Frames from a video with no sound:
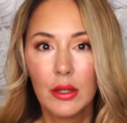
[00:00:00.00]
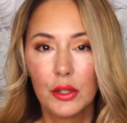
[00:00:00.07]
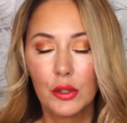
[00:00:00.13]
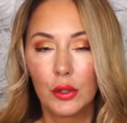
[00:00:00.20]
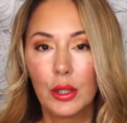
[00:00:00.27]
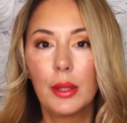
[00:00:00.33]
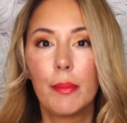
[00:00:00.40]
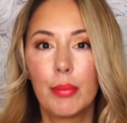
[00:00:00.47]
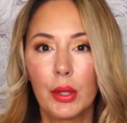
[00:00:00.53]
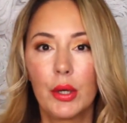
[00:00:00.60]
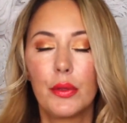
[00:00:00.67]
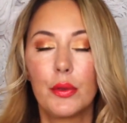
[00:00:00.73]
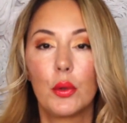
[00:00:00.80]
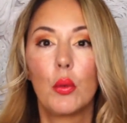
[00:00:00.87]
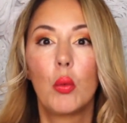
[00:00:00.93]
you're going to
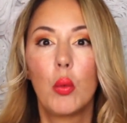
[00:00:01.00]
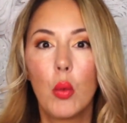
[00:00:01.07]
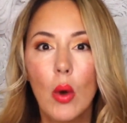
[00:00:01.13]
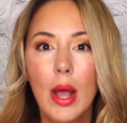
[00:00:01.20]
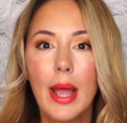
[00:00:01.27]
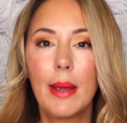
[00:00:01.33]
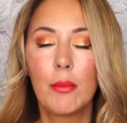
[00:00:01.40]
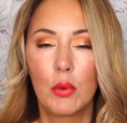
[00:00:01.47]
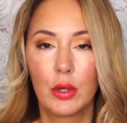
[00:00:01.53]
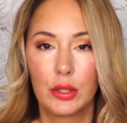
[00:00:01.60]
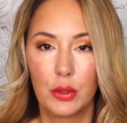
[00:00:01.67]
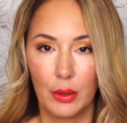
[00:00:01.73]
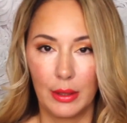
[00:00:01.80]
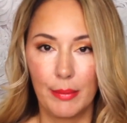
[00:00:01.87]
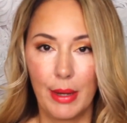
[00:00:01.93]
burn through way more
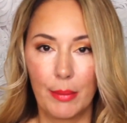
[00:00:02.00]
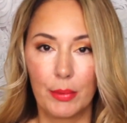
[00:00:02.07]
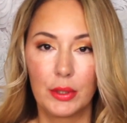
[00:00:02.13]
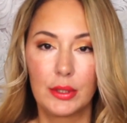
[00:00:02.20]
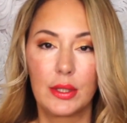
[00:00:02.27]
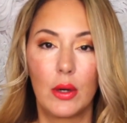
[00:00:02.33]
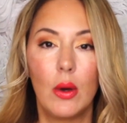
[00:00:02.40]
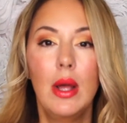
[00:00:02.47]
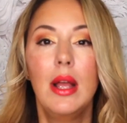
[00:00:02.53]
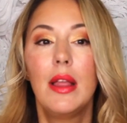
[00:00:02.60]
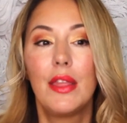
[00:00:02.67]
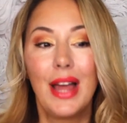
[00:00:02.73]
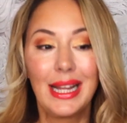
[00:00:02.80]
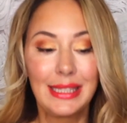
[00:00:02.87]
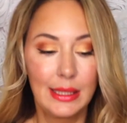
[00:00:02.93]
toilet paper. So
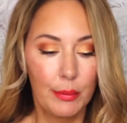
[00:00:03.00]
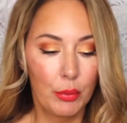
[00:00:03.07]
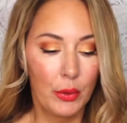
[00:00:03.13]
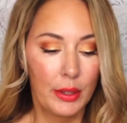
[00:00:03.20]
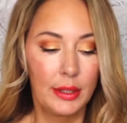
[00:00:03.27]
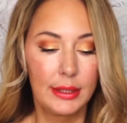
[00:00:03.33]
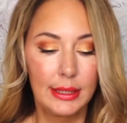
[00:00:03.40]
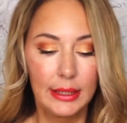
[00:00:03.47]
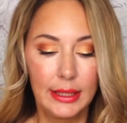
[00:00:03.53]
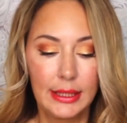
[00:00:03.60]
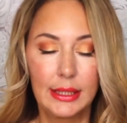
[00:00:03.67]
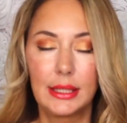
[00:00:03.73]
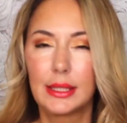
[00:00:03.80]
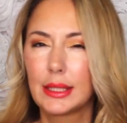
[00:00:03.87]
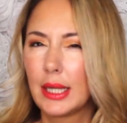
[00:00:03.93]
that's the point of this
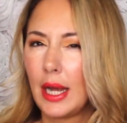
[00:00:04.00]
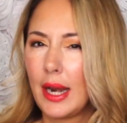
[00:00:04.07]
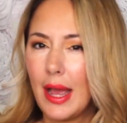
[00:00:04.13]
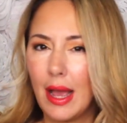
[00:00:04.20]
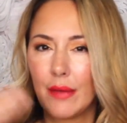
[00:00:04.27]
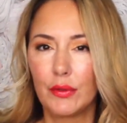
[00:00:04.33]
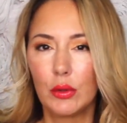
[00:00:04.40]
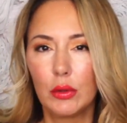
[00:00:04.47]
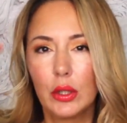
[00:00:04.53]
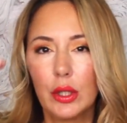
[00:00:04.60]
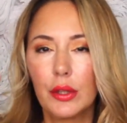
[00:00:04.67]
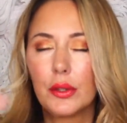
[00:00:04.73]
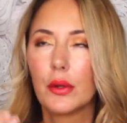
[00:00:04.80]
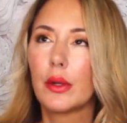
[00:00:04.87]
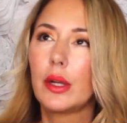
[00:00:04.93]
list, is to kind of have you
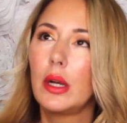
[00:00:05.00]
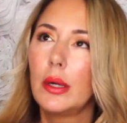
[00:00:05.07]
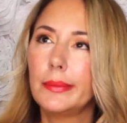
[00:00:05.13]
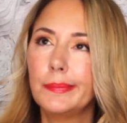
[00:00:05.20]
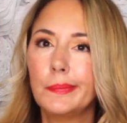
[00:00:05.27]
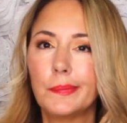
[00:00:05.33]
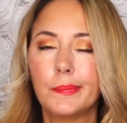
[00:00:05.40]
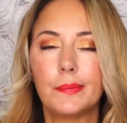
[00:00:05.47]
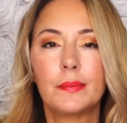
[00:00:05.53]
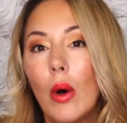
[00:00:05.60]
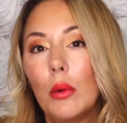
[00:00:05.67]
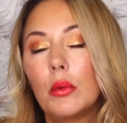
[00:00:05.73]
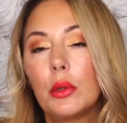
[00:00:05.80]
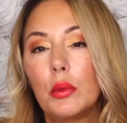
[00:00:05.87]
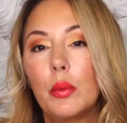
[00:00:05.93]
look through and go,
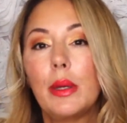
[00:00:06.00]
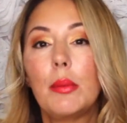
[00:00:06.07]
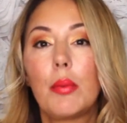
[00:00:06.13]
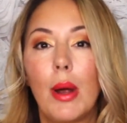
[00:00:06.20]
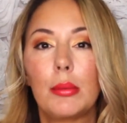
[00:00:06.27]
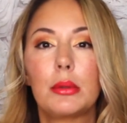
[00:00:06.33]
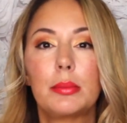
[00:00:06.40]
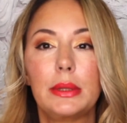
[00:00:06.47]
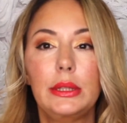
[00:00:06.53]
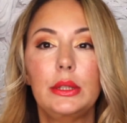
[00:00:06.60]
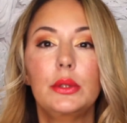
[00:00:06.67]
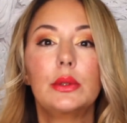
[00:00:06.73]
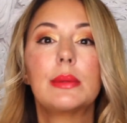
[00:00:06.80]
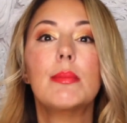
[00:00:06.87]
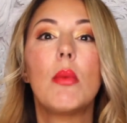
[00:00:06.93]
what would we probably
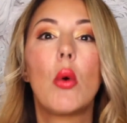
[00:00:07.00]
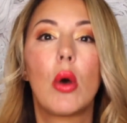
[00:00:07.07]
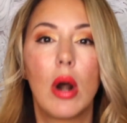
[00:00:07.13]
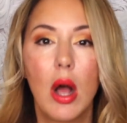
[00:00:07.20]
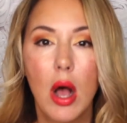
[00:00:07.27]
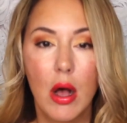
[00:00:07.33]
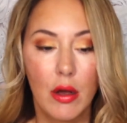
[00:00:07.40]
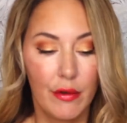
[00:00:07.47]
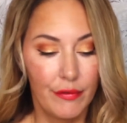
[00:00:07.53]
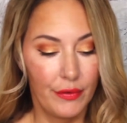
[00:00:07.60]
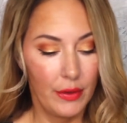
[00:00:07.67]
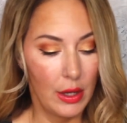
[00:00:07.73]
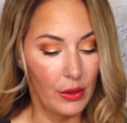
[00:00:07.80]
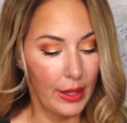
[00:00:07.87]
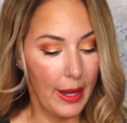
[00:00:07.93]
use more of?
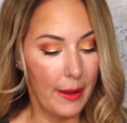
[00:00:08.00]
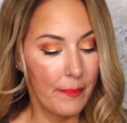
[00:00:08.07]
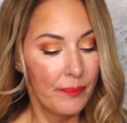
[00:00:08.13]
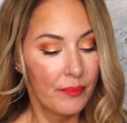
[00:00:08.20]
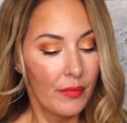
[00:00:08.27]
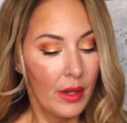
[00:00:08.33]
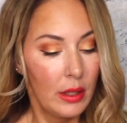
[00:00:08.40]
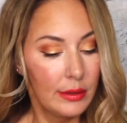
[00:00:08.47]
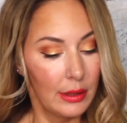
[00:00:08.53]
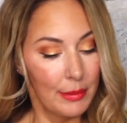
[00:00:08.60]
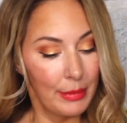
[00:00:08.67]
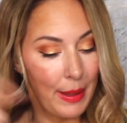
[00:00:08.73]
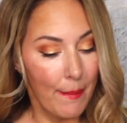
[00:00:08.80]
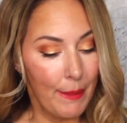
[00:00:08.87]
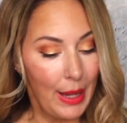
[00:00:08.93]
Okay, so let
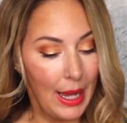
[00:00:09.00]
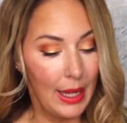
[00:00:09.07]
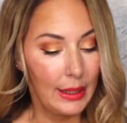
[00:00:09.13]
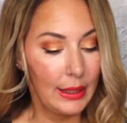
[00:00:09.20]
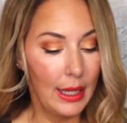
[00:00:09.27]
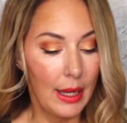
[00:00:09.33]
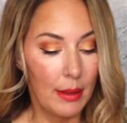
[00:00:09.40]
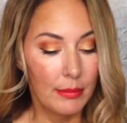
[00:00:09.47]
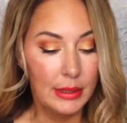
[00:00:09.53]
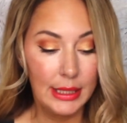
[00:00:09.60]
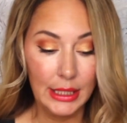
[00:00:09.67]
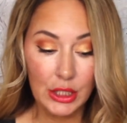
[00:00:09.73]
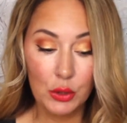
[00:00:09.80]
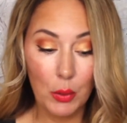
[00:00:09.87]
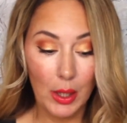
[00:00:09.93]
me get back.
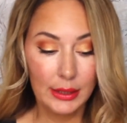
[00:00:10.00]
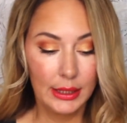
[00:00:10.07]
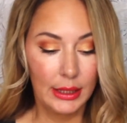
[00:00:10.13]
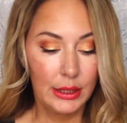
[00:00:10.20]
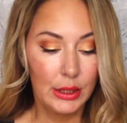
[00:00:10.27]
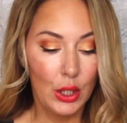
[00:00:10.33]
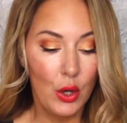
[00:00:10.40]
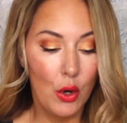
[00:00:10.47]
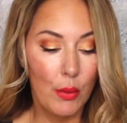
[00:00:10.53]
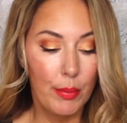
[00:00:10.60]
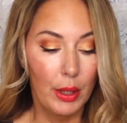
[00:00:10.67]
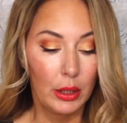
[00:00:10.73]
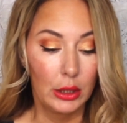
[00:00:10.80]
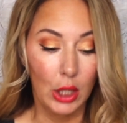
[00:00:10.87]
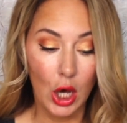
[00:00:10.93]
Dishwashing soap,
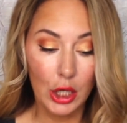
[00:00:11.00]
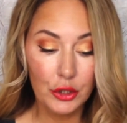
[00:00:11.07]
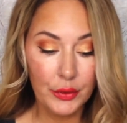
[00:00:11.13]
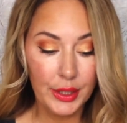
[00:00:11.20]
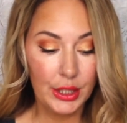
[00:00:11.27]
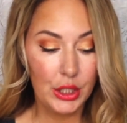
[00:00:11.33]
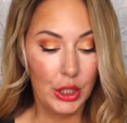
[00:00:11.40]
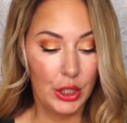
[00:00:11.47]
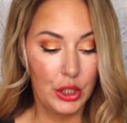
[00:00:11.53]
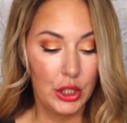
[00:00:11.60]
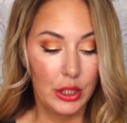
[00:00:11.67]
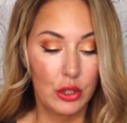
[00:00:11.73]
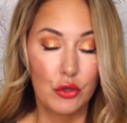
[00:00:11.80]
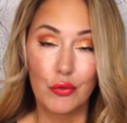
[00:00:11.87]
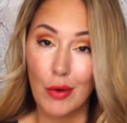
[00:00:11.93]
laundry
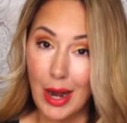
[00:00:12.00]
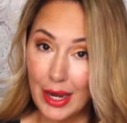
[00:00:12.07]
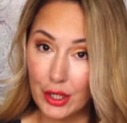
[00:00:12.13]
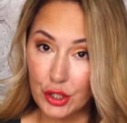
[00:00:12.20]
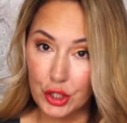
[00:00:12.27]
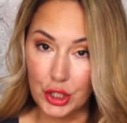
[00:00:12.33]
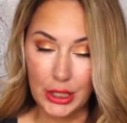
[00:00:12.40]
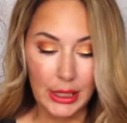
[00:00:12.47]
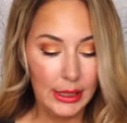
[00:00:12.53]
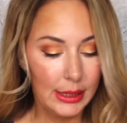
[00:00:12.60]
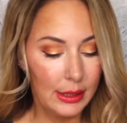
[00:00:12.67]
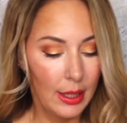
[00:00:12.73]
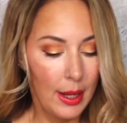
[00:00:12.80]
detergent, dryer sheets,